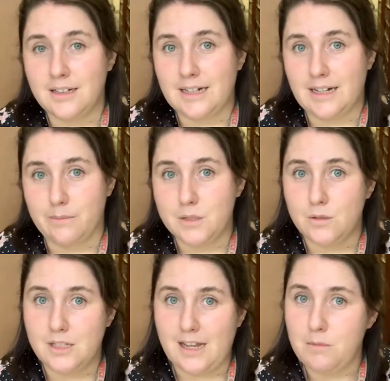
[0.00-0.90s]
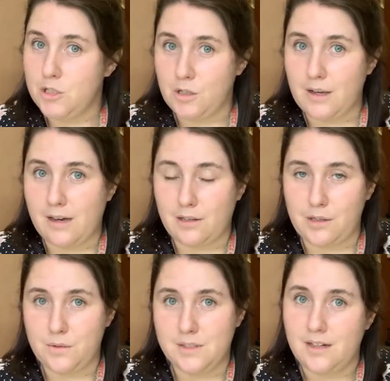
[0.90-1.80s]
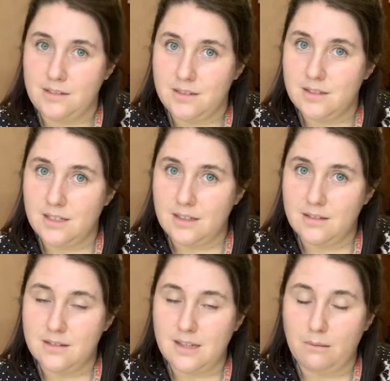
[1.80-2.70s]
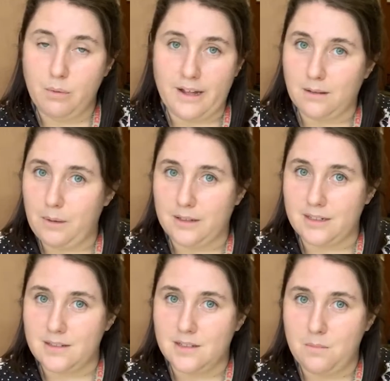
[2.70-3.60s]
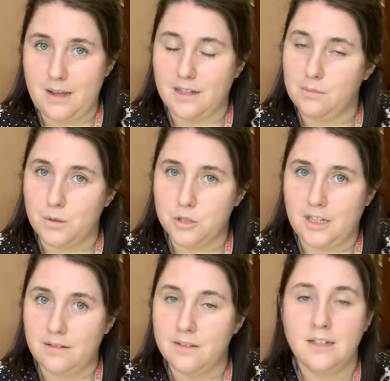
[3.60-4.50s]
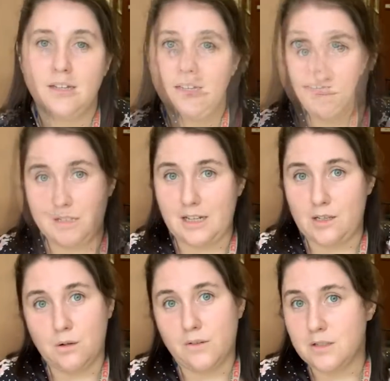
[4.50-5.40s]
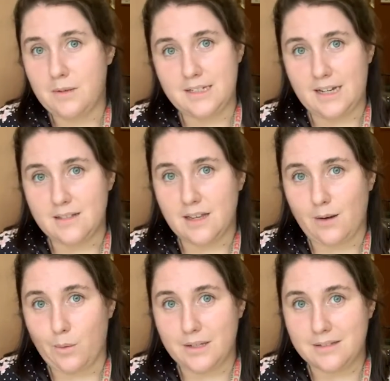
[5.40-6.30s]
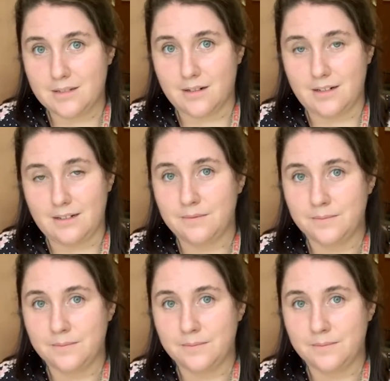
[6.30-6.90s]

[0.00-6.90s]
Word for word: Um, so today I'm going to show you how to use onion skins and blackberries to make an emulsion. So let me take you over to my desk and we'll get started.